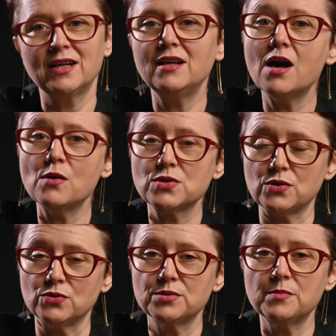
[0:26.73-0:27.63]
allows
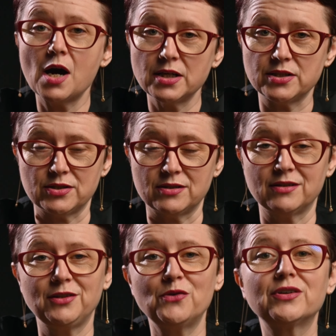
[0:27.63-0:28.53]
you to monitor
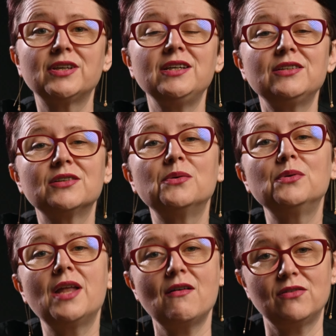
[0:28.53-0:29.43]
your
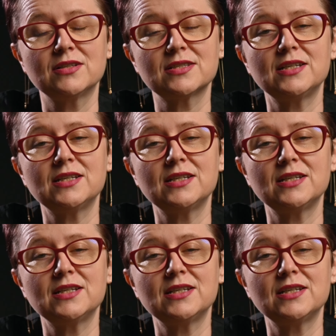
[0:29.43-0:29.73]
ketone levels